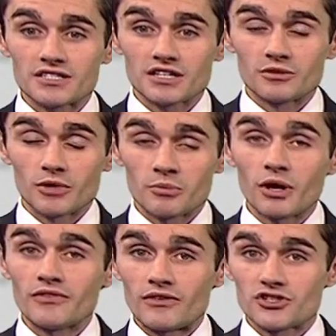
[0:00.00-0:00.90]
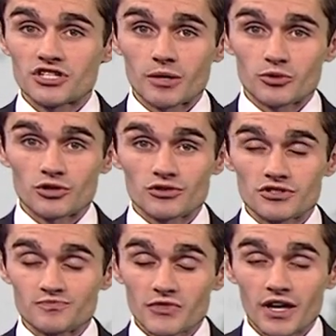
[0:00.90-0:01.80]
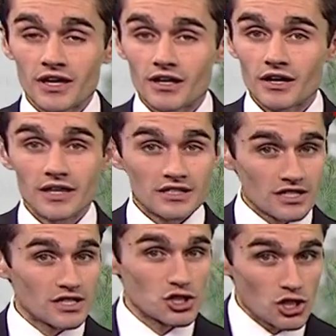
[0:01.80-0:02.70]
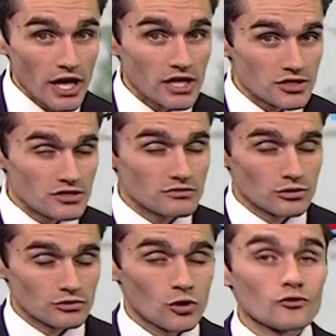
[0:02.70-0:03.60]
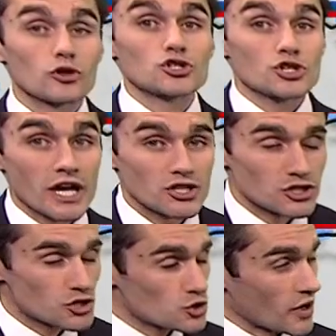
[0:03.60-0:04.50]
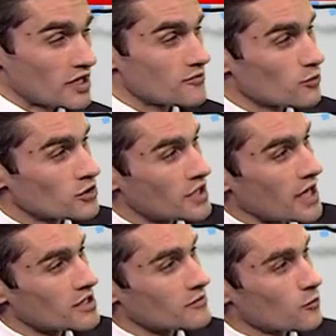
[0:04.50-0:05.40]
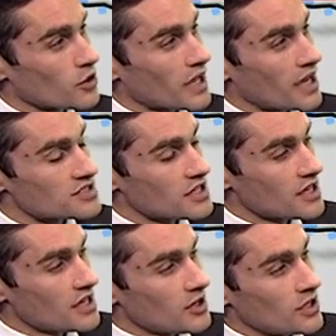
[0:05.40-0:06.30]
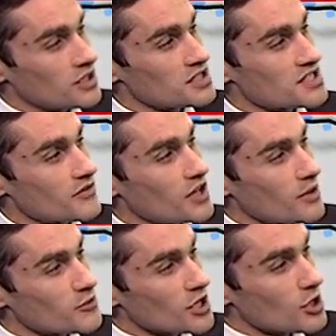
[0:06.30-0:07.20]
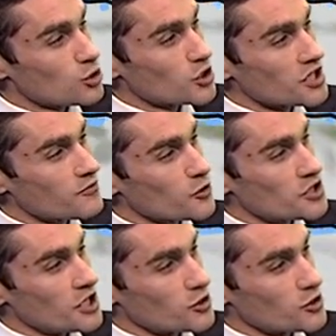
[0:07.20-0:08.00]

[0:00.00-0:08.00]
some above average temperatures. And that's going to change the overall change in the trend for the end of the forecast and end of the 7 day. Looking for the near